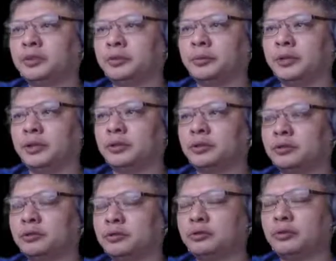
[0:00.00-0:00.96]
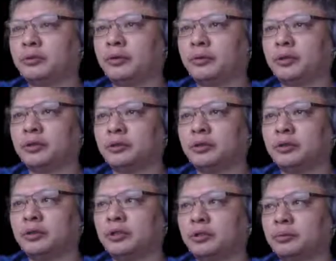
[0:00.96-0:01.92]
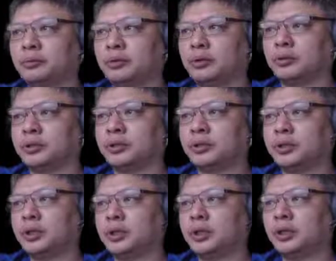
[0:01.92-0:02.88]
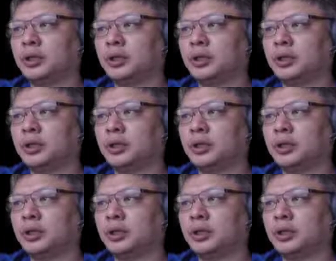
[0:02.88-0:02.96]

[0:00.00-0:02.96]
This will be a straightforward no-nonsense approach.